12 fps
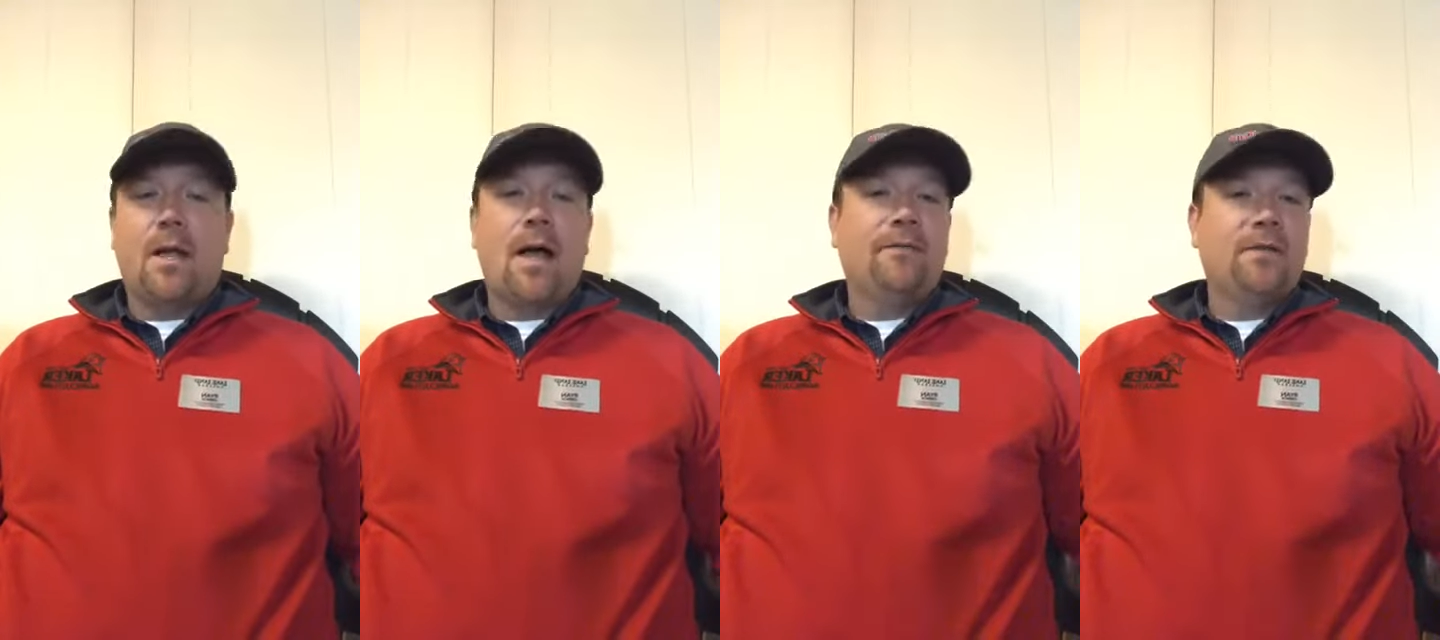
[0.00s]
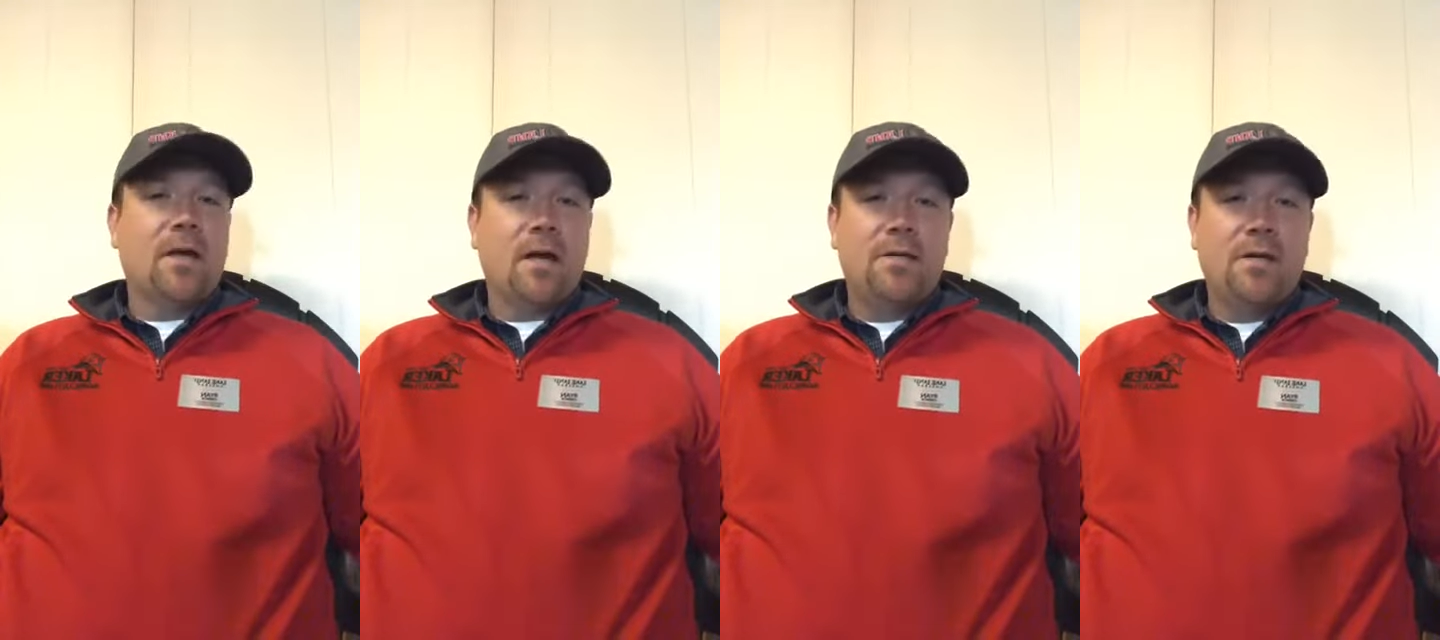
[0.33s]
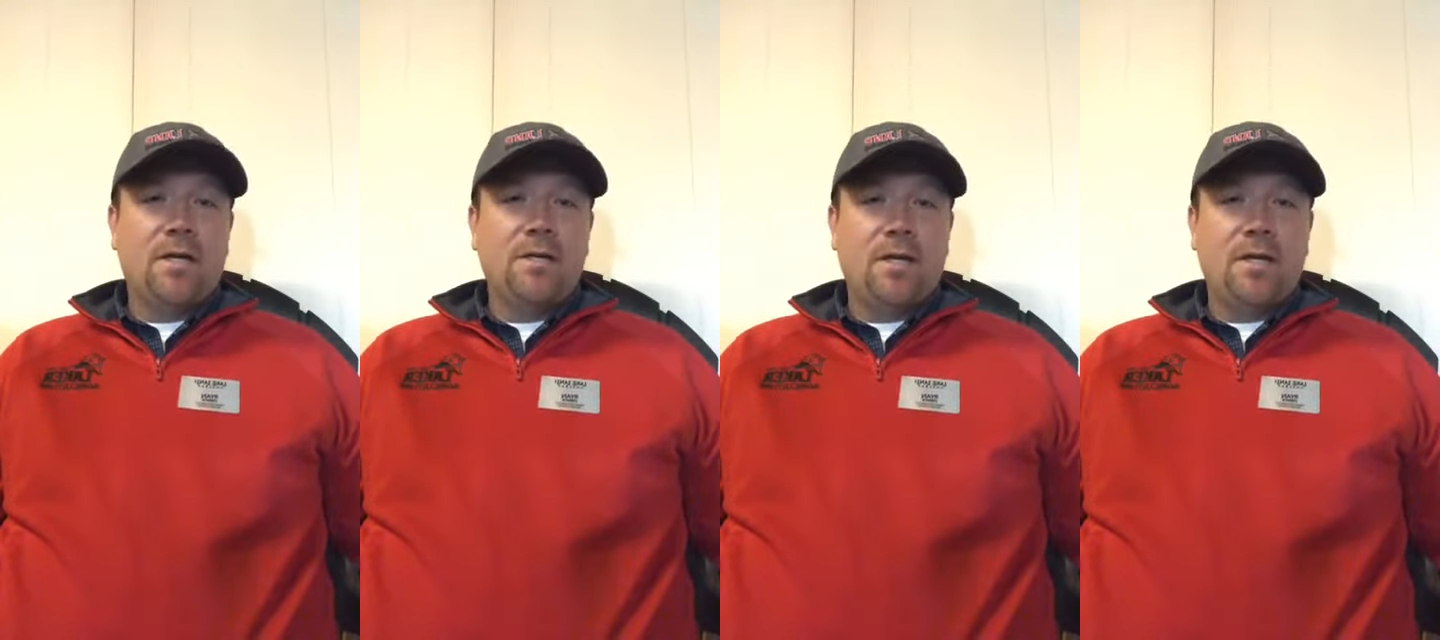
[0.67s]
livestock
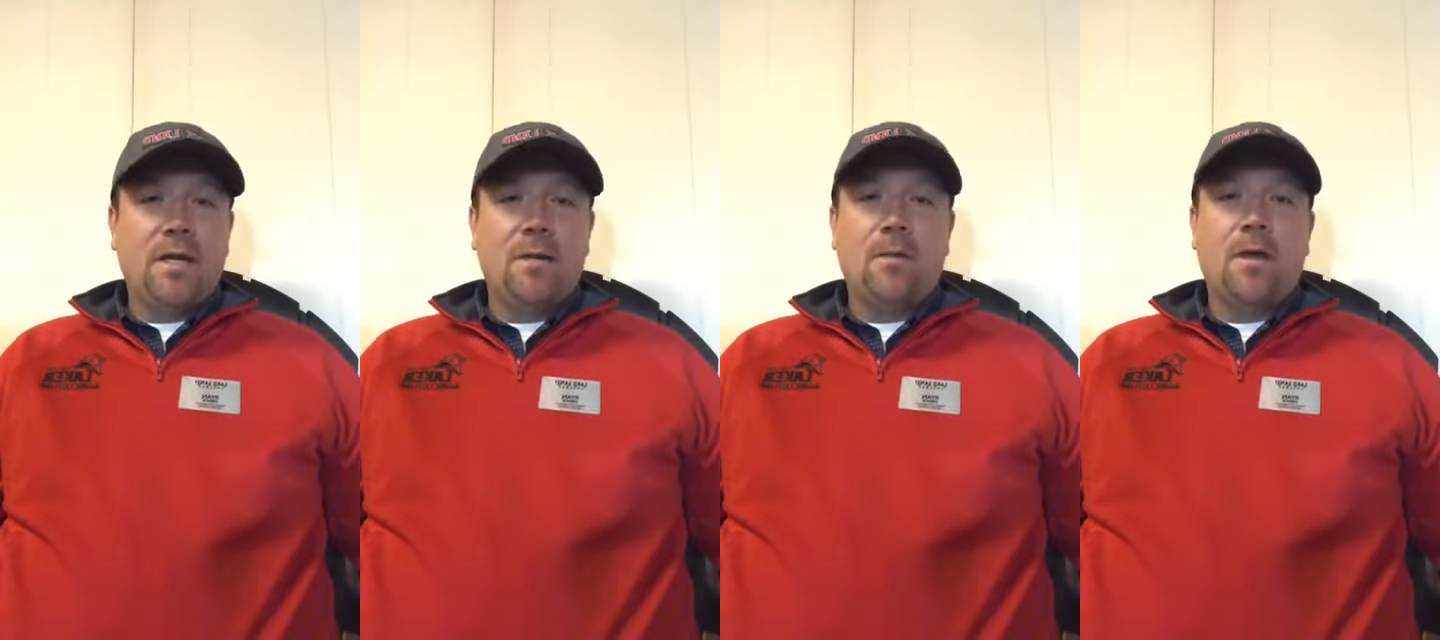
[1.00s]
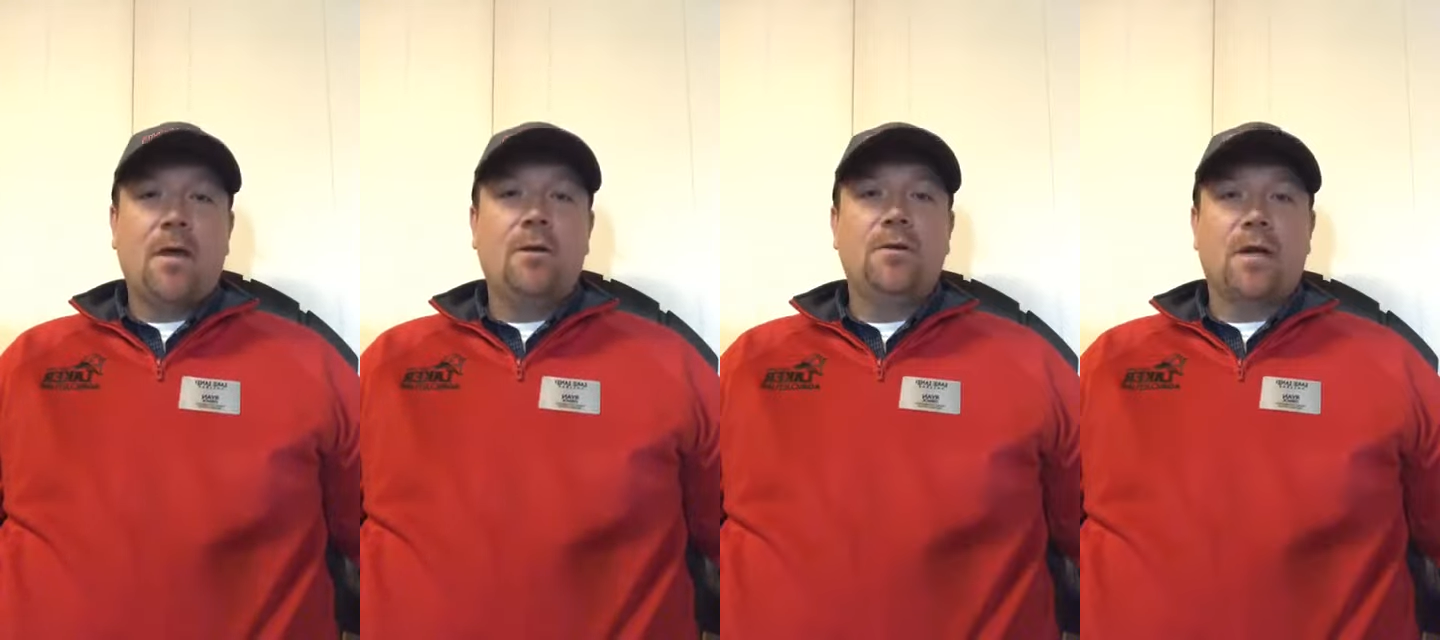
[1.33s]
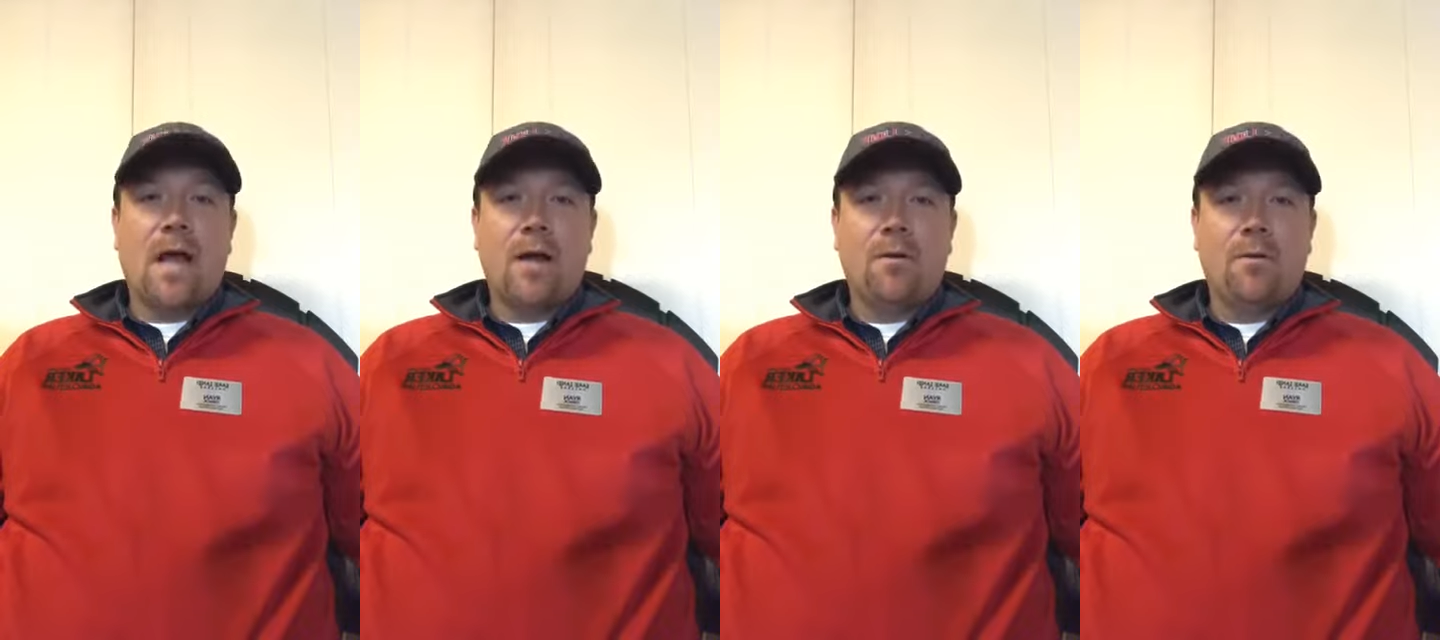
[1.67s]
judging team coach
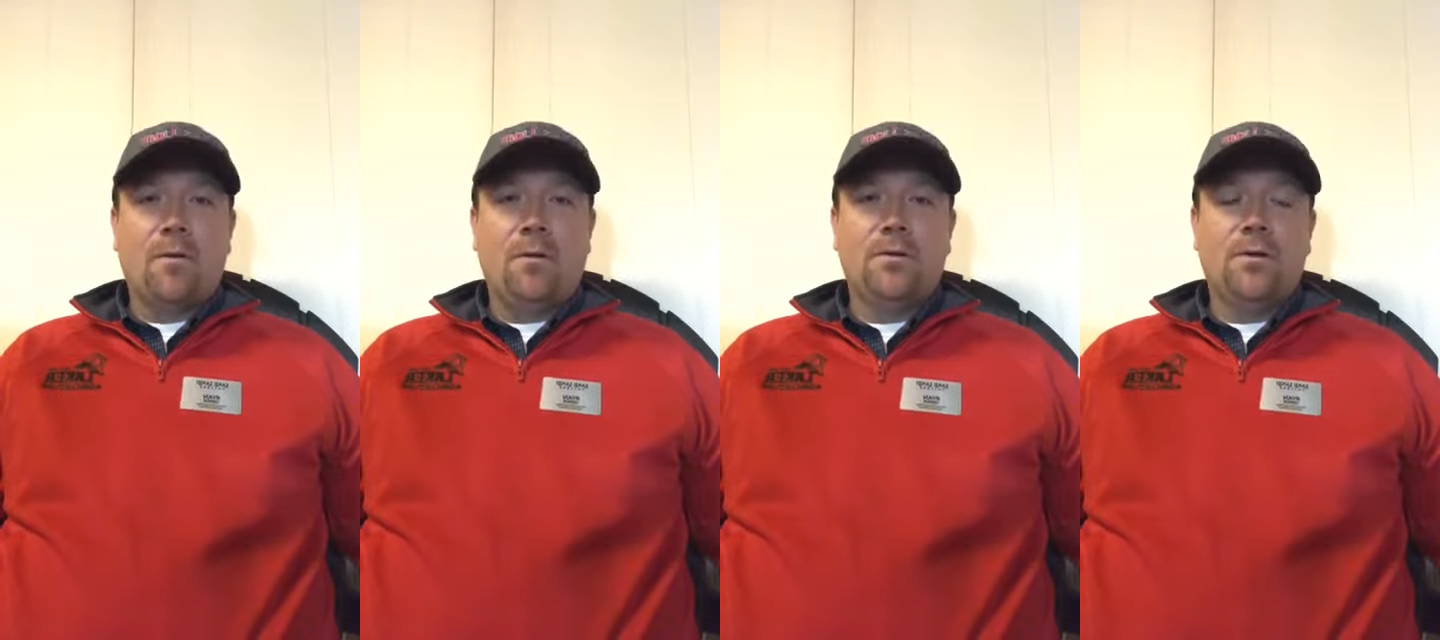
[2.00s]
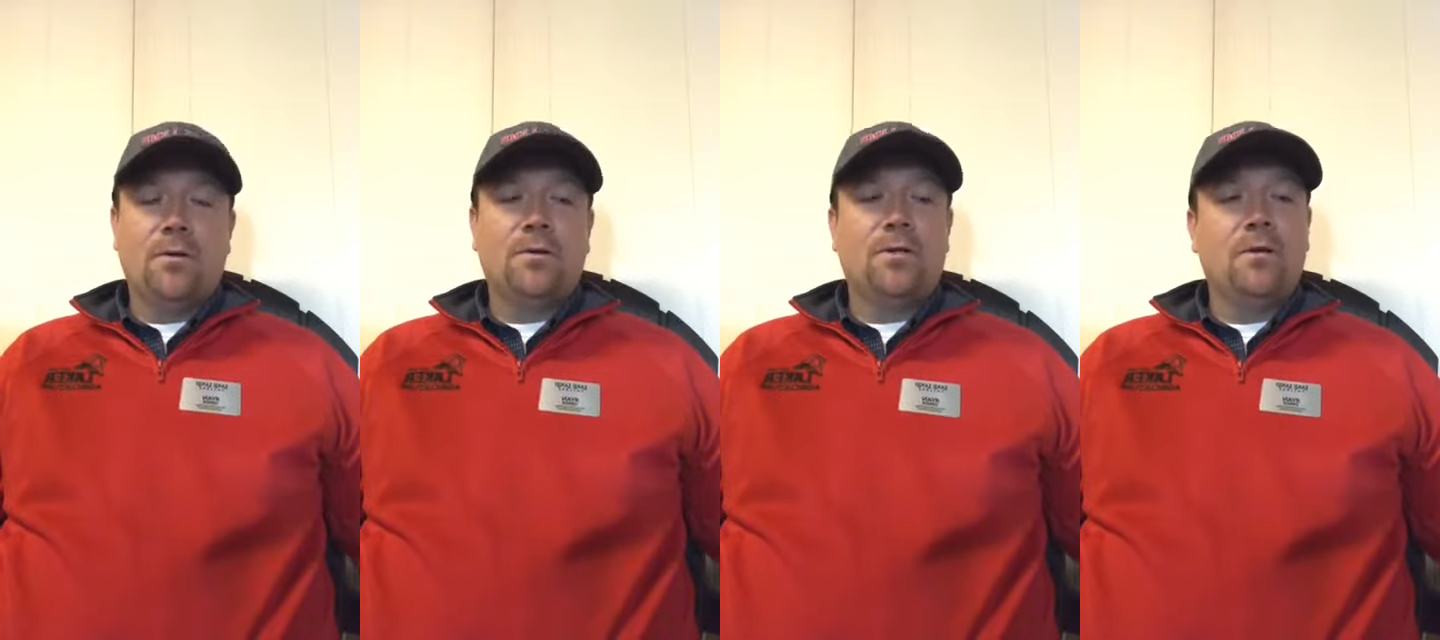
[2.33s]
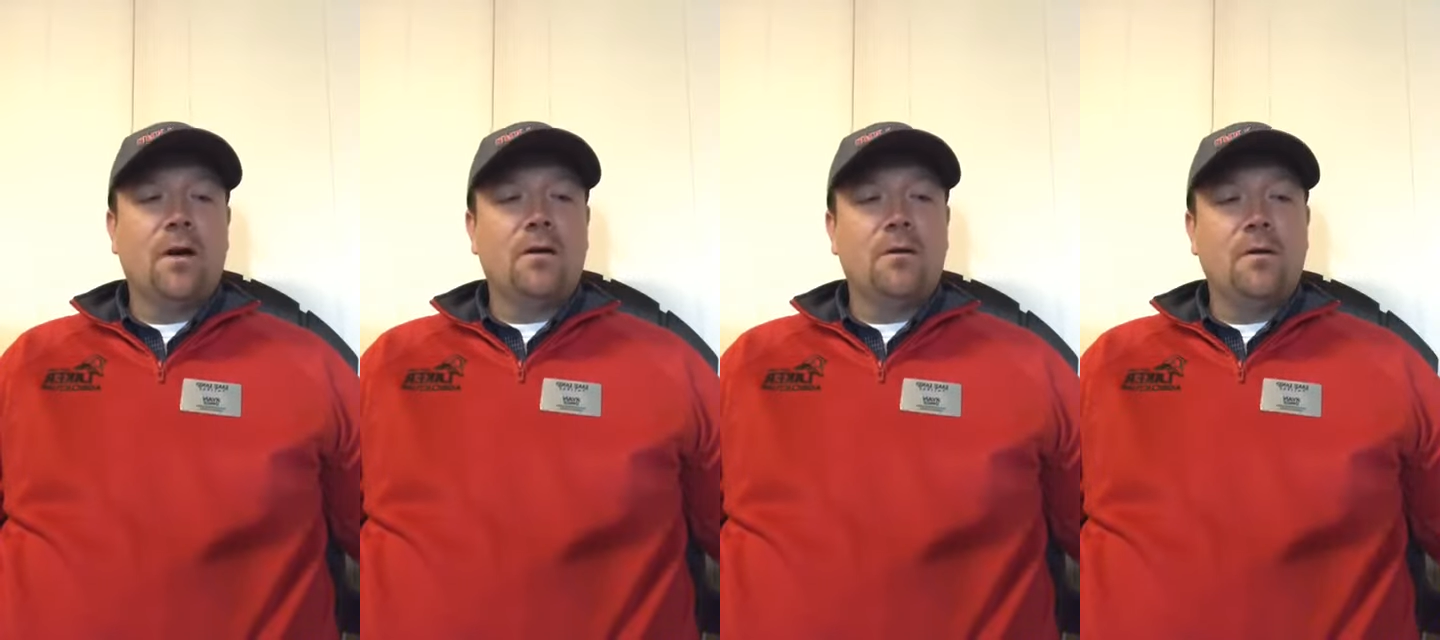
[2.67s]
and agriculture
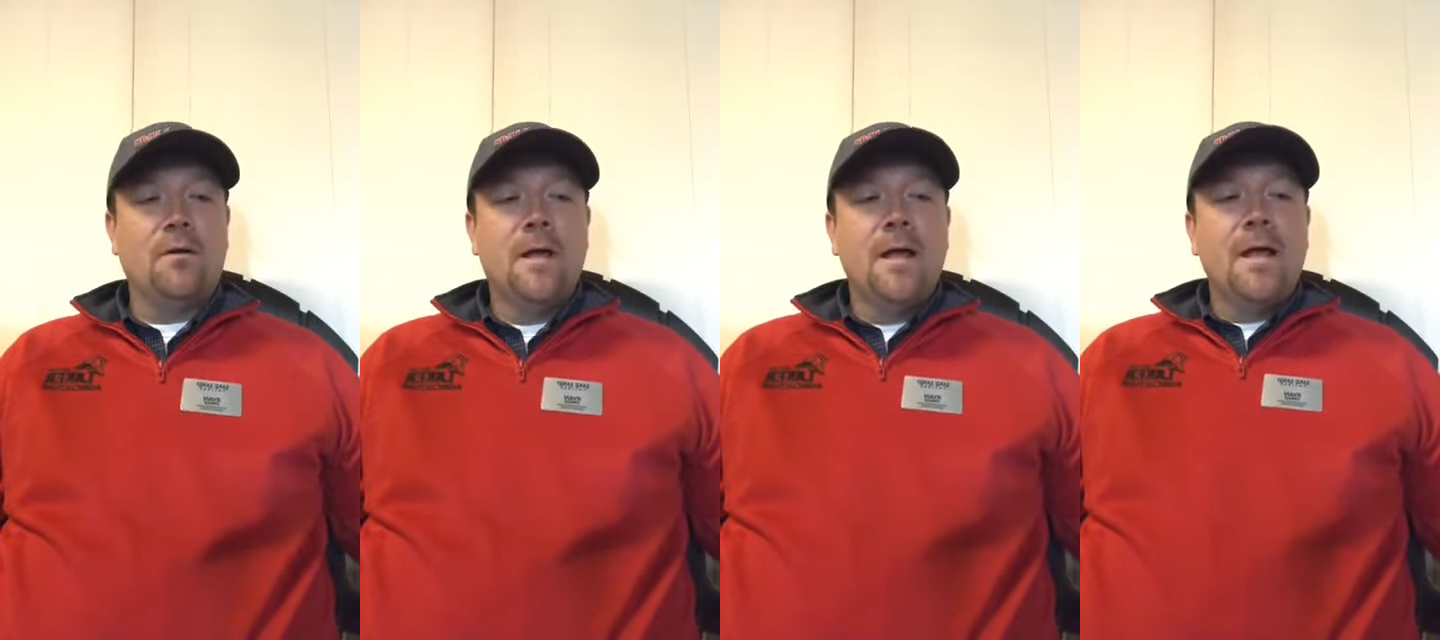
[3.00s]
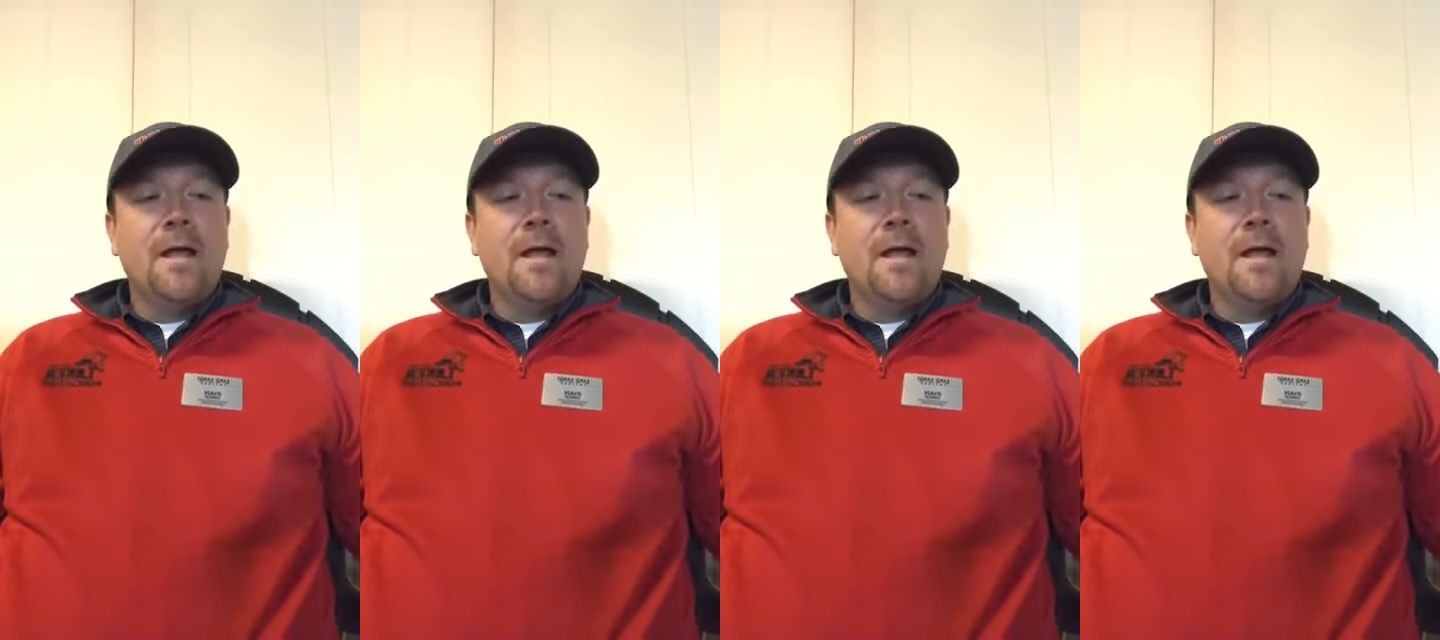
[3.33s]
instructor.